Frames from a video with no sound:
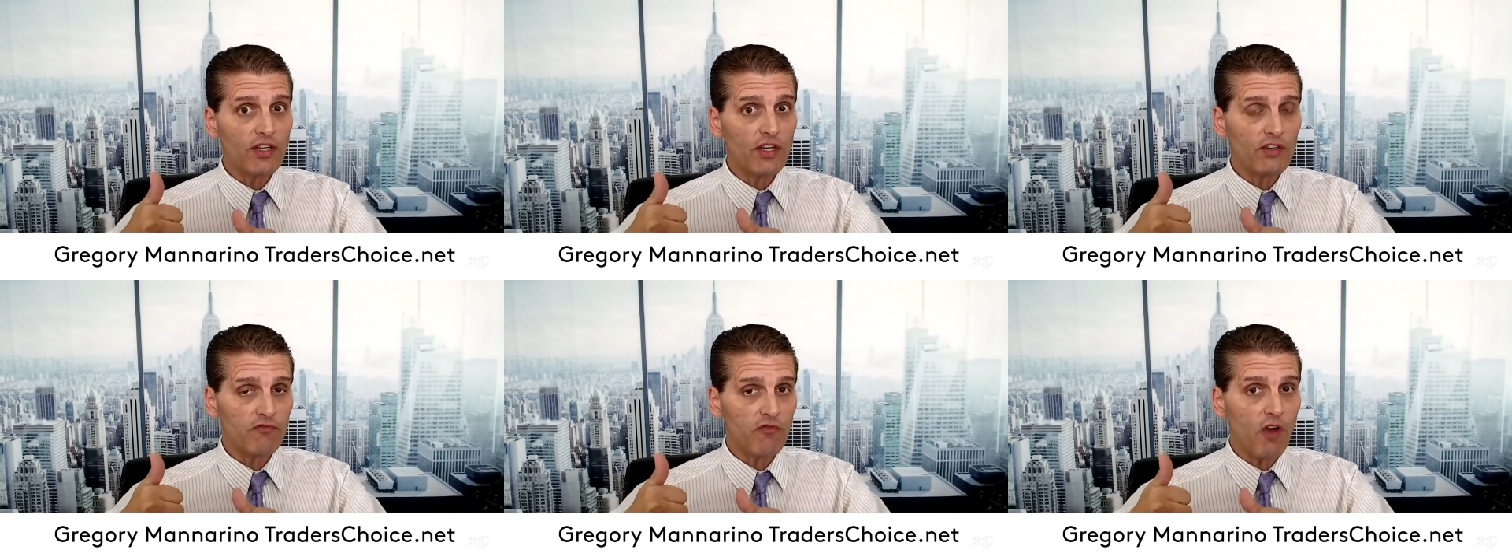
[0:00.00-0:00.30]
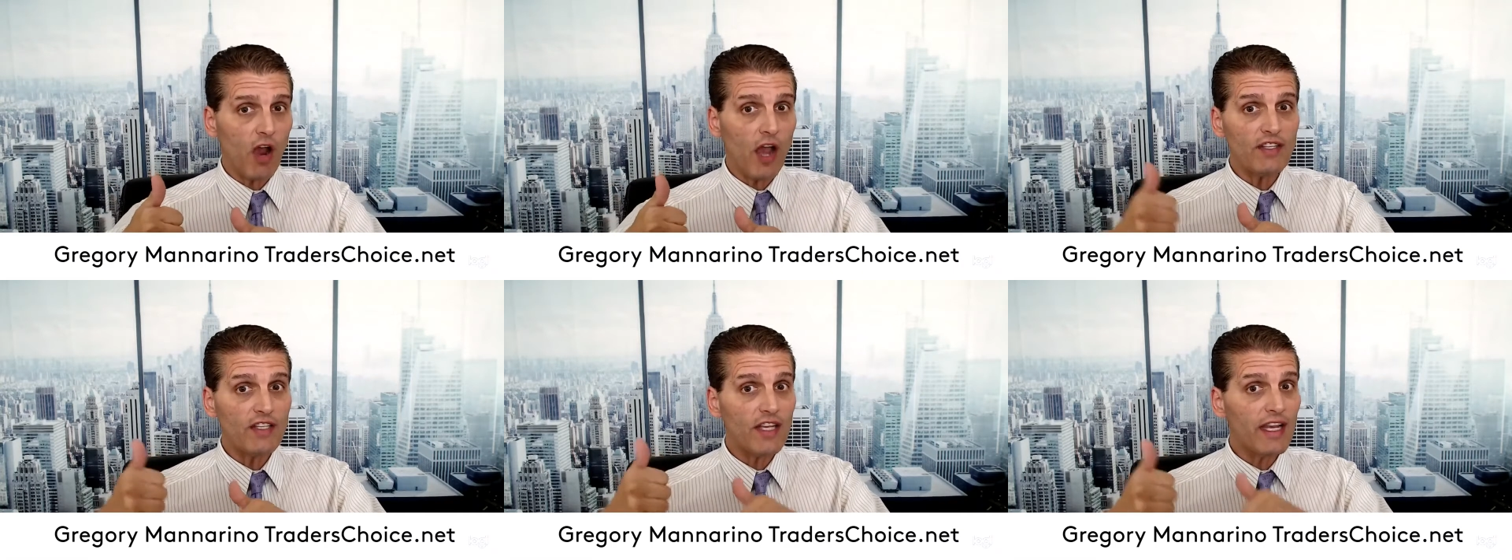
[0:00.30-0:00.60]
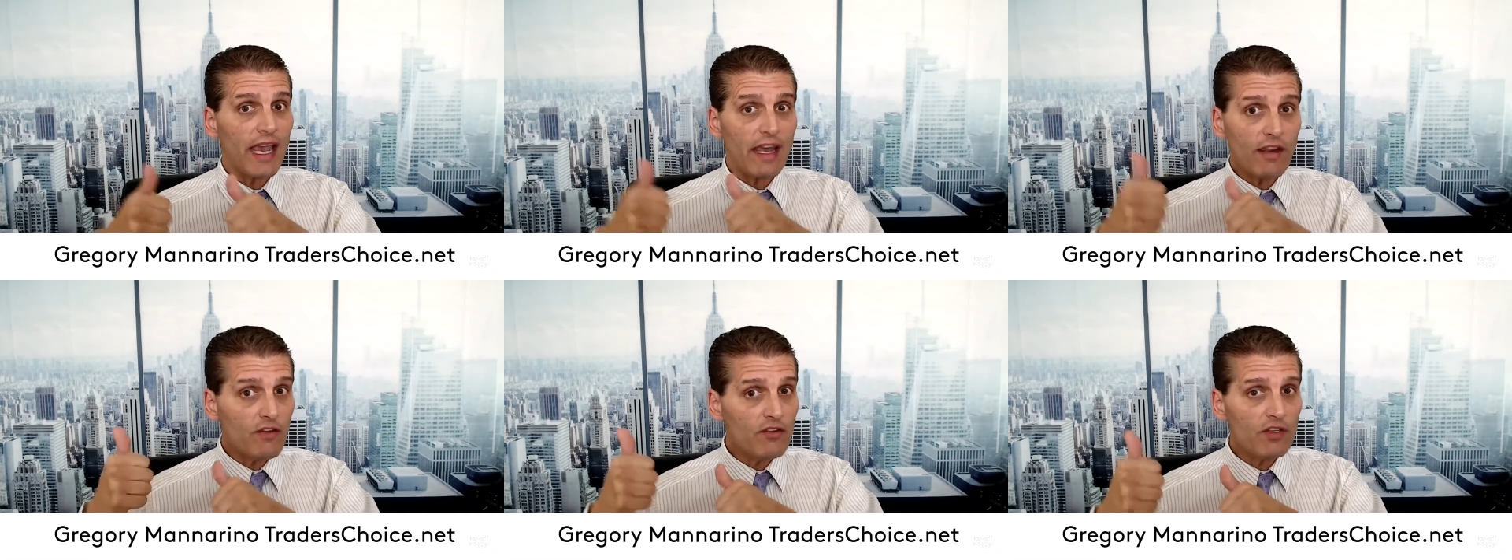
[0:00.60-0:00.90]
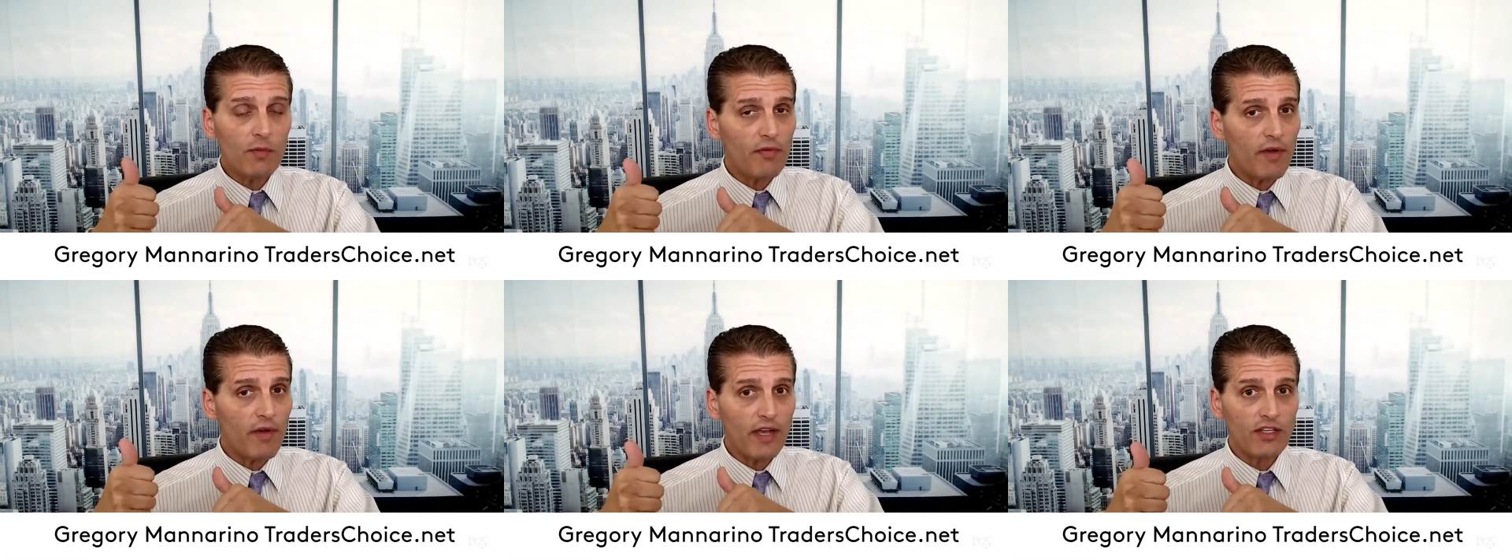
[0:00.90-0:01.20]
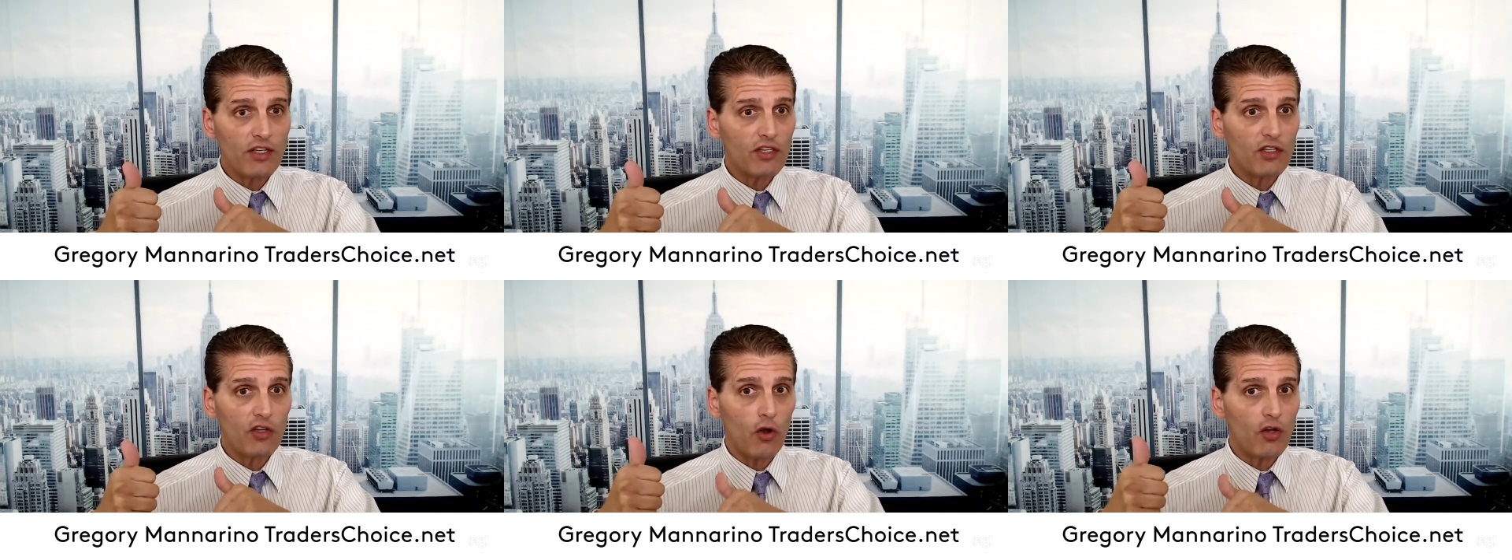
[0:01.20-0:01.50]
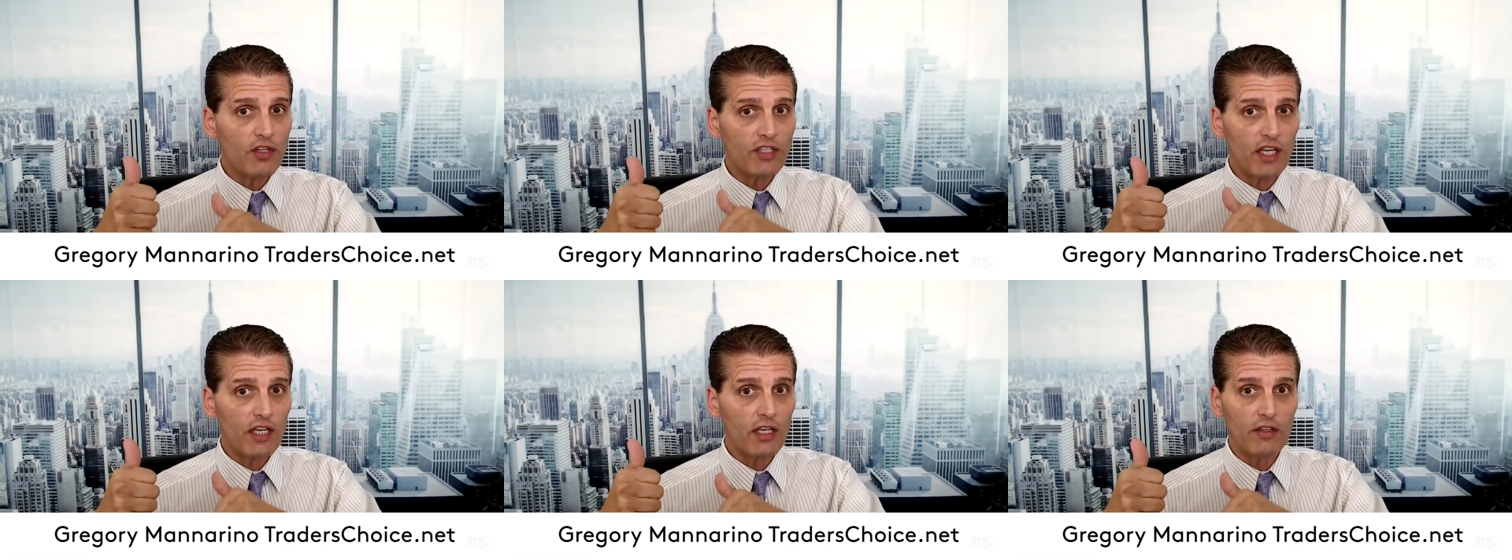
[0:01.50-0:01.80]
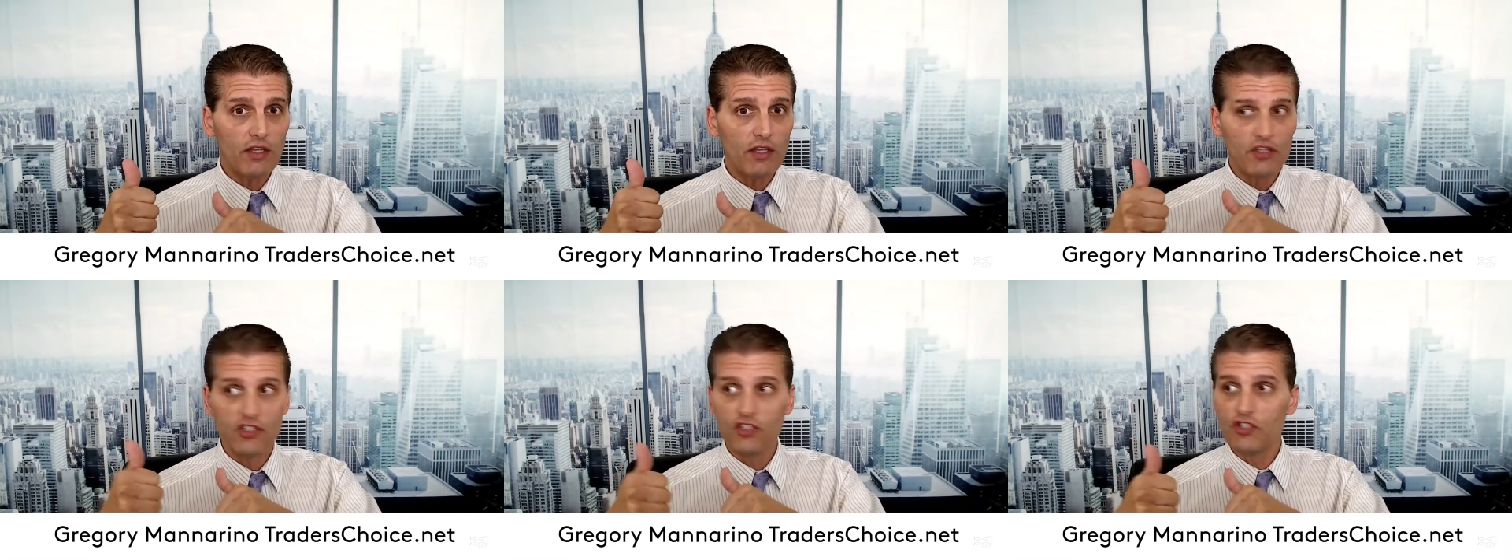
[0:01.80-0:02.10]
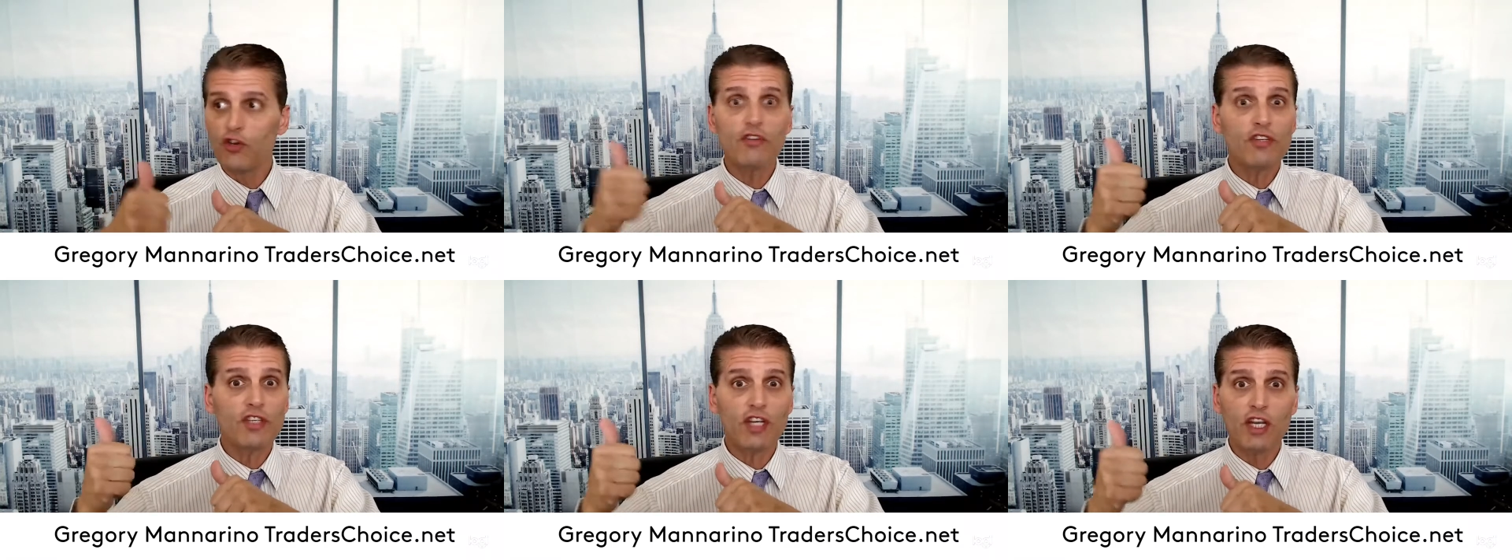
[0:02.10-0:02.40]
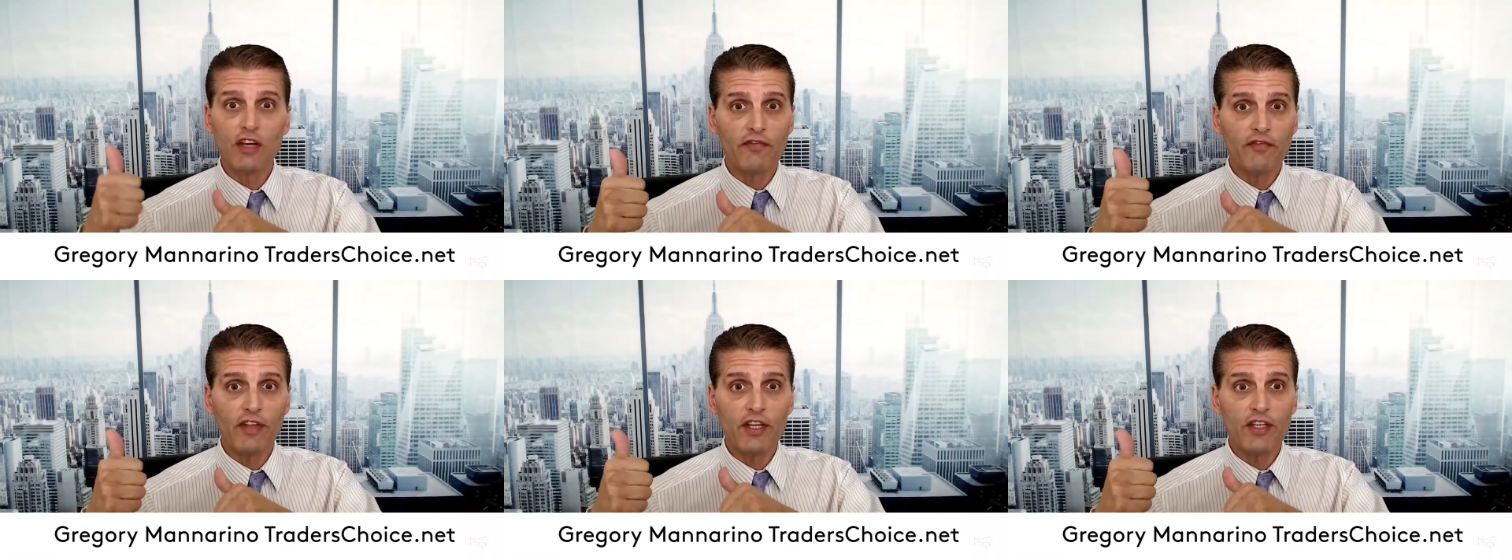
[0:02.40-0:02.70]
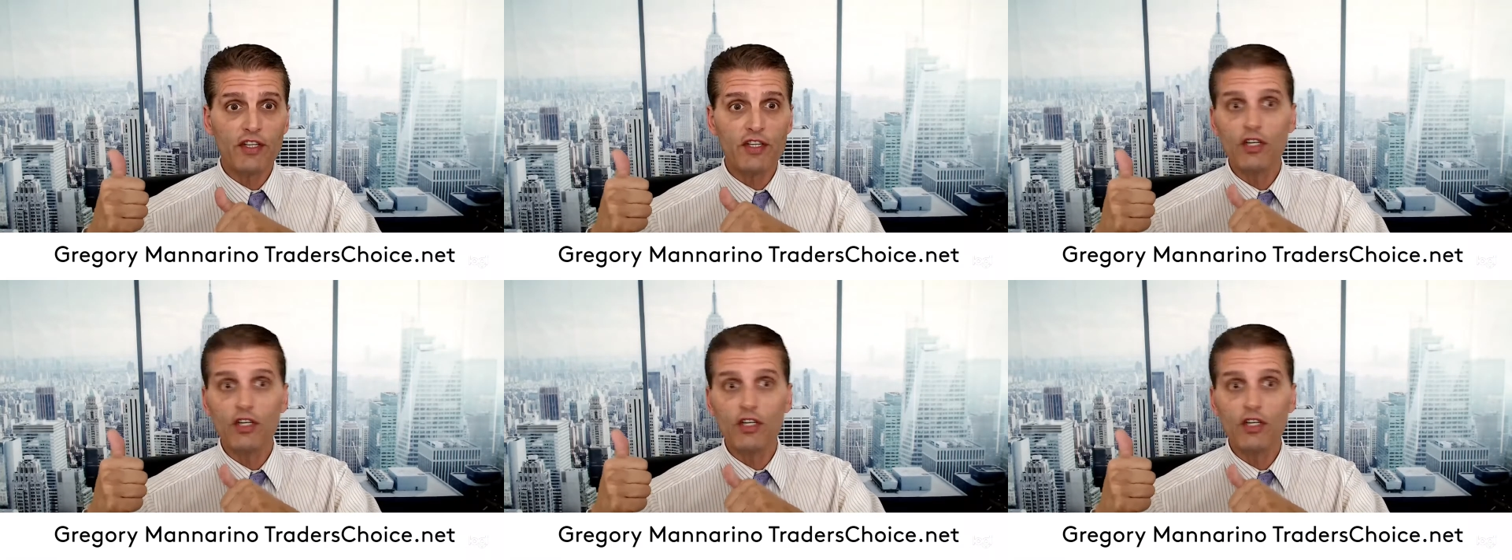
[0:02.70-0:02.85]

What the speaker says: rising energy prices causing this surging inflation.